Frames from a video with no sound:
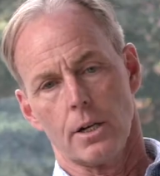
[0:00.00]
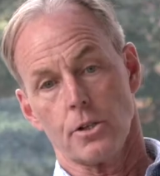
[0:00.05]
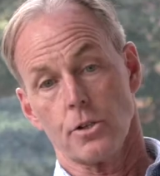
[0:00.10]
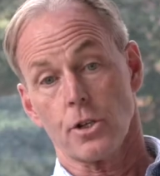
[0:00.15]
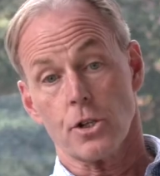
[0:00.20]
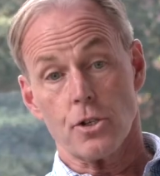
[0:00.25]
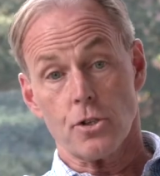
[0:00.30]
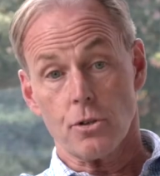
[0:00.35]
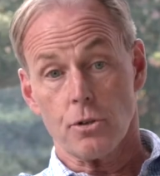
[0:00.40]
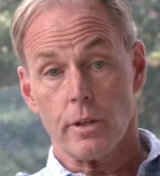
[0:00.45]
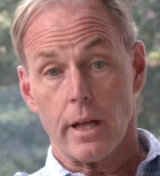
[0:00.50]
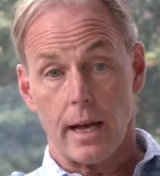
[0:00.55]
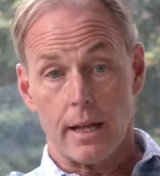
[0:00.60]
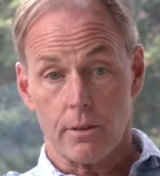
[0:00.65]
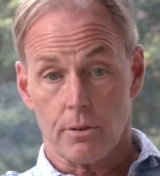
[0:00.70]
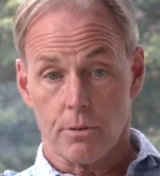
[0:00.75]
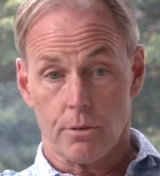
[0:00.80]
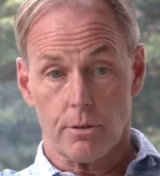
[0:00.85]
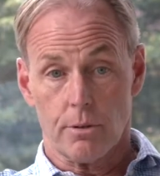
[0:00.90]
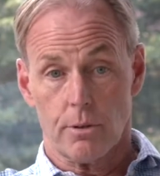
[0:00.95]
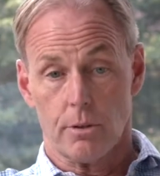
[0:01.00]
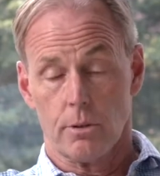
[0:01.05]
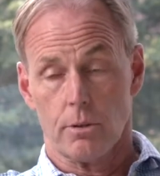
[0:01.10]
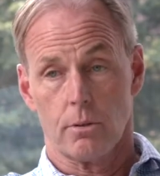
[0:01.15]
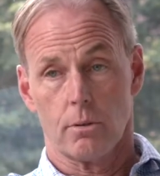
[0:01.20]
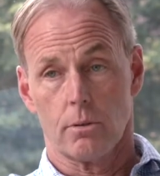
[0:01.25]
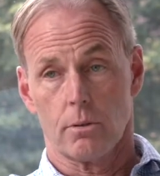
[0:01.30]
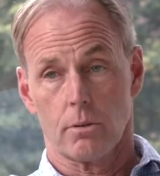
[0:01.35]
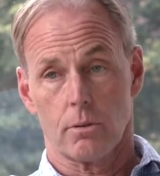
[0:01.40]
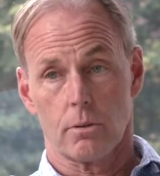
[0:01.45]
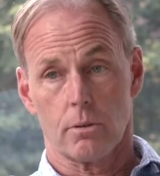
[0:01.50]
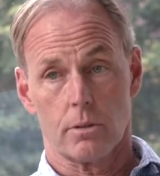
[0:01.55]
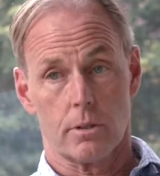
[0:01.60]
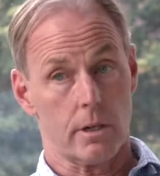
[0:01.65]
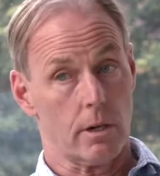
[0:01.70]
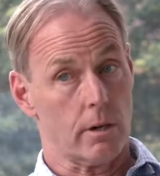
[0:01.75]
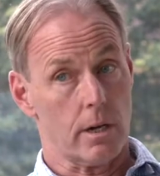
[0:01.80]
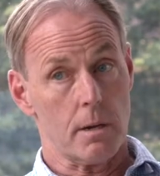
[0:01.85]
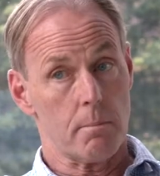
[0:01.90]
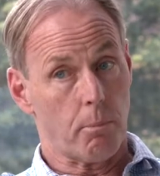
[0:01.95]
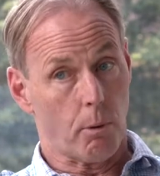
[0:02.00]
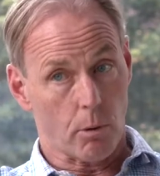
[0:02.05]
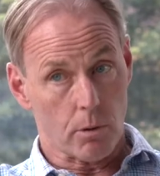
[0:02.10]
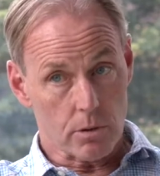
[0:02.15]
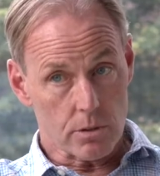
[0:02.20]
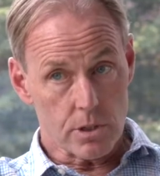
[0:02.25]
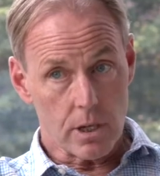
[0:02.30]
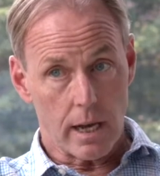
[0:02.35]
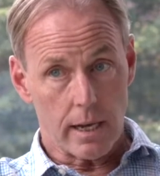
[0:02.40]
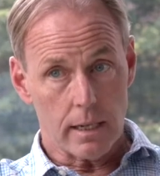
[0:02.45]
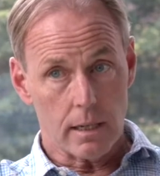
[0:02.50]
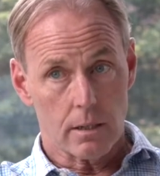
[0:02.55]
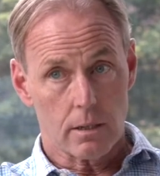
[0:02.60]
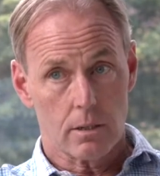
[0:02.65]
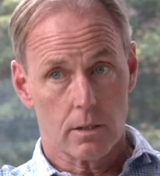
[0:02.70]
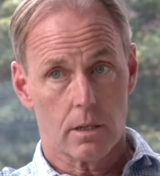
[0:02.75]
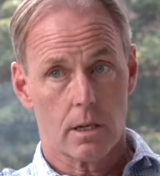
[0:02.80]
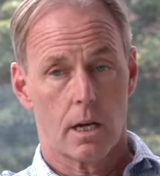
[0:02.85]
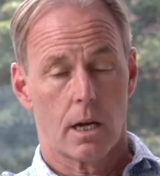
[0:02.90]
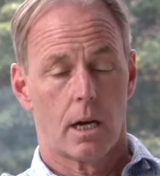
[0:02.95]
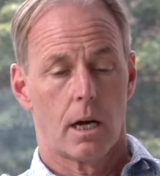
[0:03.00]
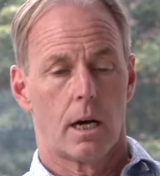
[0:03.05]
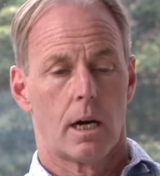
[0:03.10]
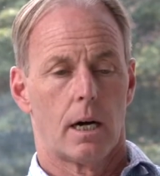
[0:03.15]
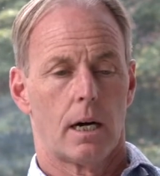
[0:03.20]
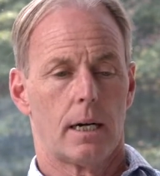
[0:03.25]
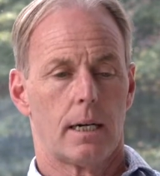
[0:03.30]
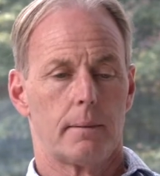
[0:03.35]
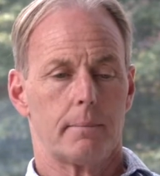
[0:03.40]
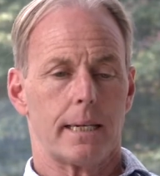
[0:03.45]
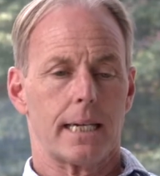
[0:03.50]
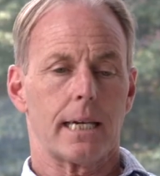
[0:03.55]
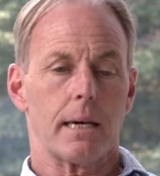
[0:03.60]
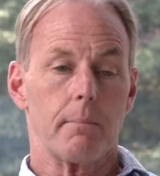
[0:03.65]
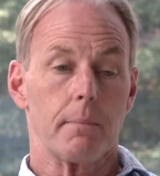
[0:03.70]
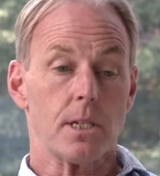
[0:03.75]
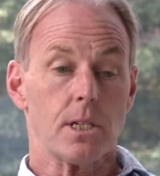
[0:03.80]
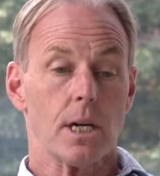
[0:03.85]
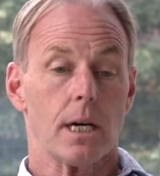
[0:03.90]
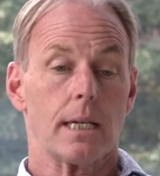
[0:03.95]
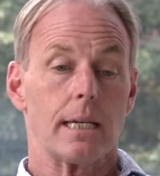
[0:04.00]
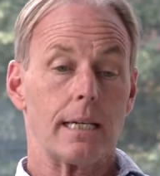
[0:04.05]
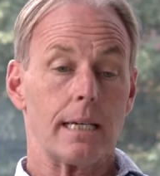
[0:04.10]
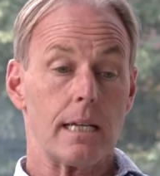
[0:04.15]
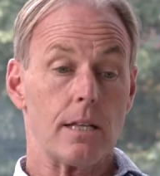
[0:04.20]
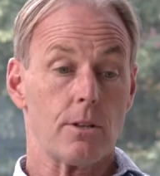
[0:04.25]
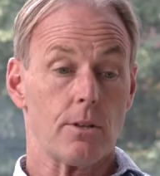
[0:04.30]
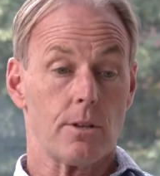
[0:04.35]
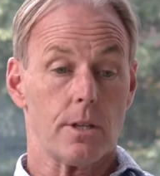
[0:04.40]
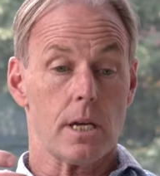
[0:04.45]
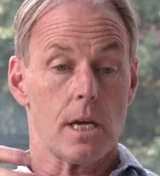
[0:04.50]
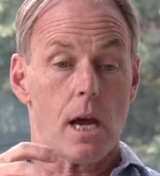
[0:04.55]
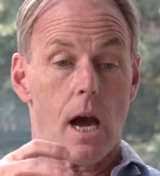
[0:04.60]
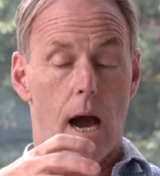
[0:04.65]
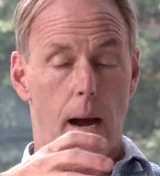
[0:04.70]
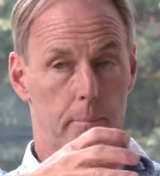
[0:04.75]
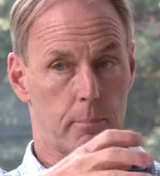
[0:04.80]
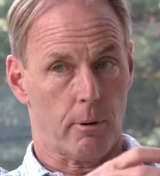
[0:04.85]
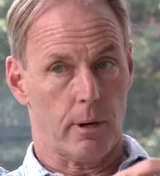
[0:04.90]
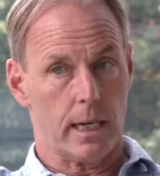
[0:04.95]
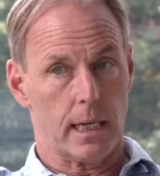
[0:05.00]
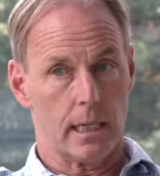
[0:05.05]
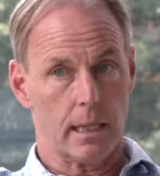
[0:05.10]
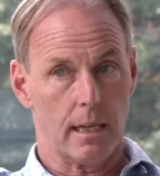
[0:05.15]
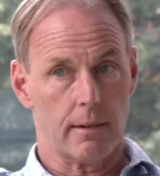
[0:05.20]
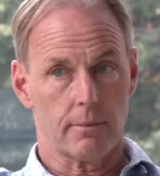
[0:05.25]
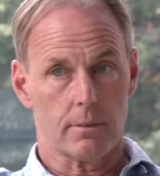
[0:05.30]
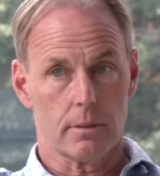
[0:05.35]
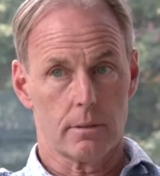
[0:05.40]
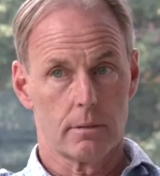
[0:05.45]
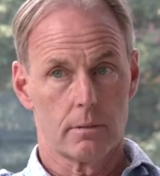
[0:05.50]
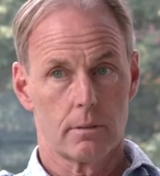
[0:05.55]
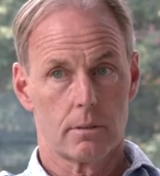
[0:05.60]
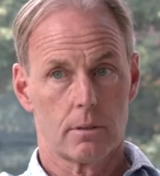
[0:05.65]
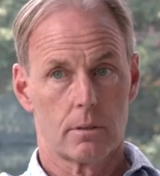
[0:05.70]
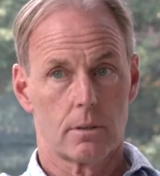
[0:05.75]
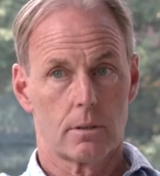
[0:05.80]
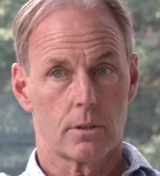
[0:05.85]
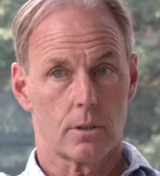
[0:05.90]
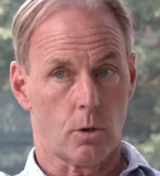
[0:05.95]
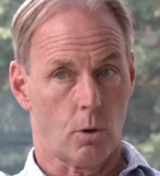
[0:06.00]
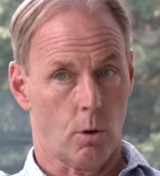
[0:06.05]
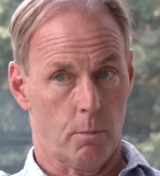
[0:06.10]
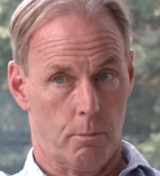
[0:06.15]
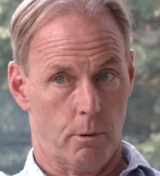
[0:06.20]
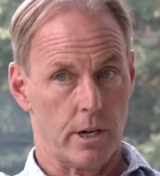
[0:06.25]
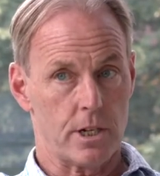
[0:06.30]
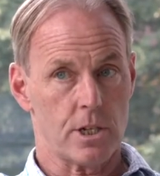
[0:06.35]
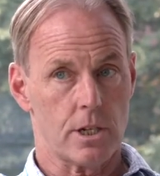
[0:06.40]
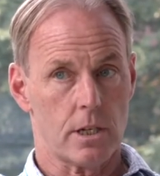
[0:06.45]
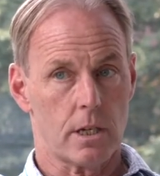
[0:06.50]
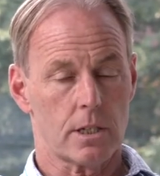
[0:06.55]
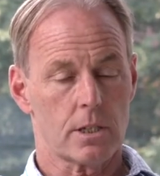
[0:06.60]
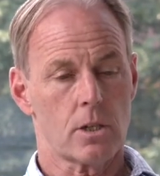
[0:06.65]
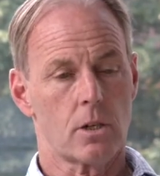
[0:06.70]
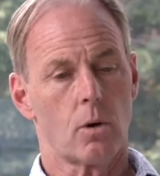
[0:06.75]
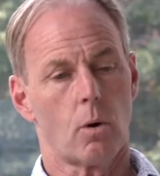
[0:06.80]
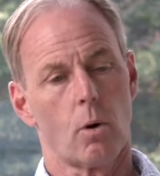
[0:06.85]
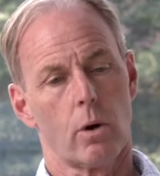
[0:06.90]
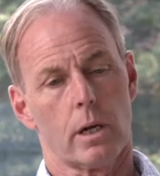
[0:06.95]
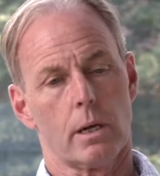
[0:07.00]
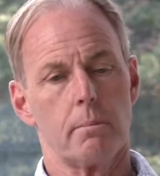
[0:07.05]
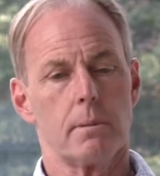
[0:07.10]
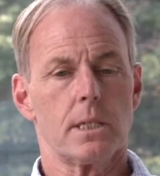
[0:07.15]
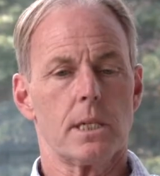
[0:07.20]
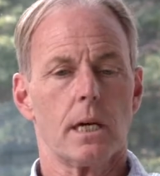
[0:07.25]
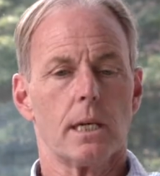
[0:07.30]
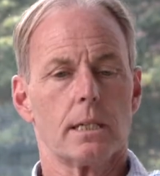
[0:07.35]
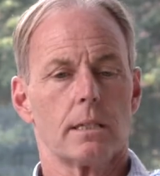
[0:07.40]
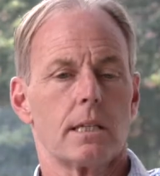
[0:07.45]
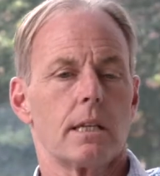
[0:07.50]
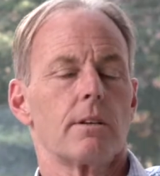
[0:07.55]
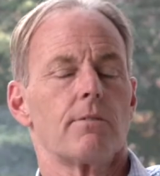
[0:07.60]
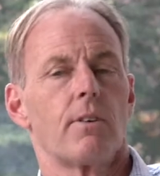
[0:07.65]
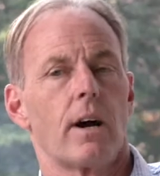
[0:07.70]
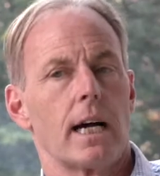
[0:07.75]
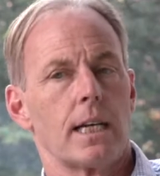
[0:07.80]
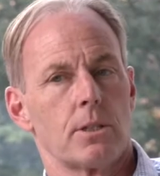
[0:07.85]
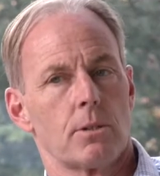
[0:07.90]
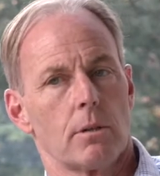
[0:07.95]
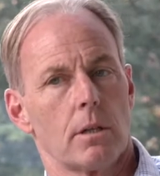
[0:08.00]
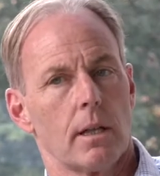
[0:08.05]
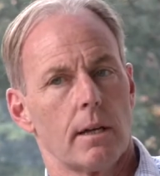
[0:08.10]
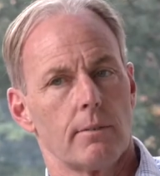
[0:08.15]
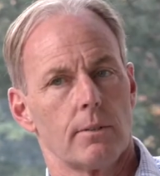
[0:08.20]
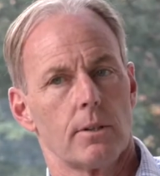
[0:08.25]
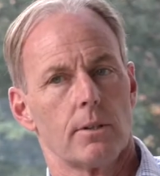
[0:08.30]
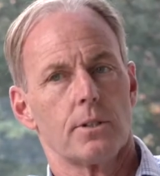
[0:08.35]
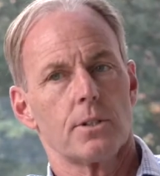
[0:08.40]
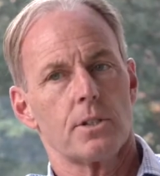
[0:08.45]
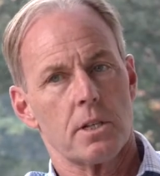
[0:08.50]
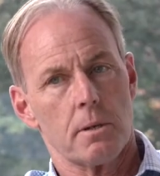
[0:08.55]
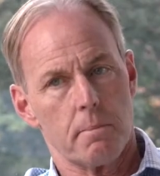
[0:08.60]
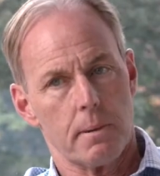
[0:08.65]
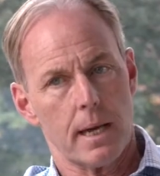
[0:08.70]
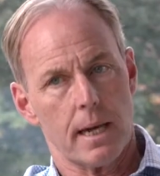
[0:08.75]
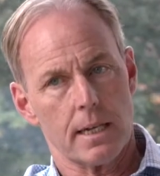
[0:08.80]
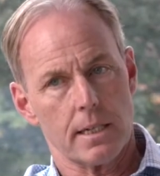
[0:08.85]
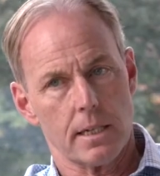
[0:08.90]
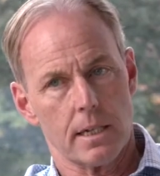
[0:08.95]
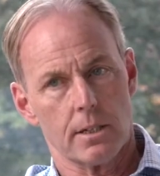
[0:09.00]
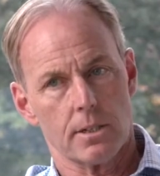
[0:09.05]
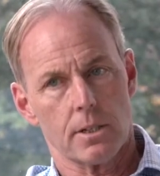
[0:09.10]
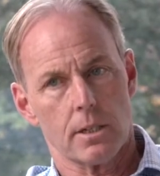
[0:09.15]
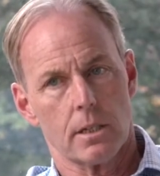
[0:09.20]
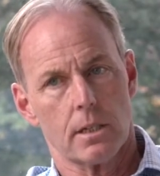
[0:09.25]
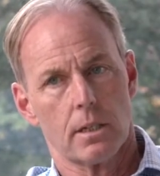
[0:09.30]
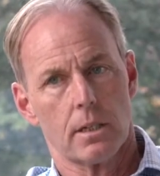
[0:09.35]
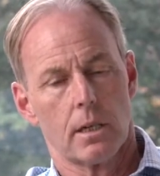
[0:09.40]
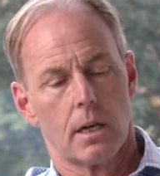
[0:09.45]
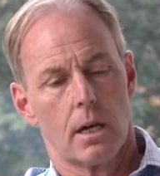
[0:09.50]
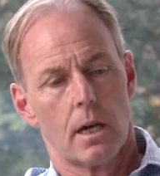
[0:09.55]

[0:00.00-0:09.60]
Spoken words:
You can do that through their e-portal site. It can be done at either the operating level, the corporation does it, or it can be done at the advisory level, the CPA does it.